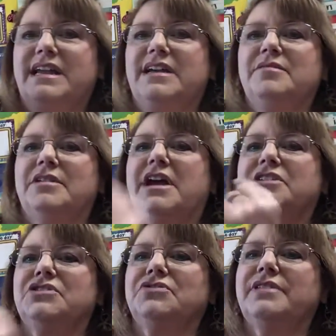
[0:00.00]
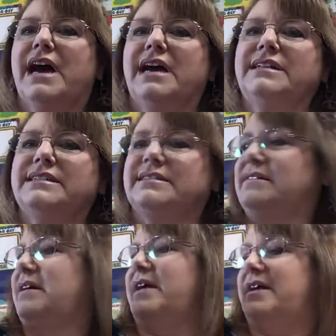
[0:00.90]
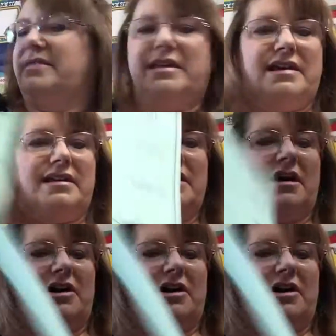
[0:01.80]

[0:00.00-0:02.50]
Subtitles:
and do that. And then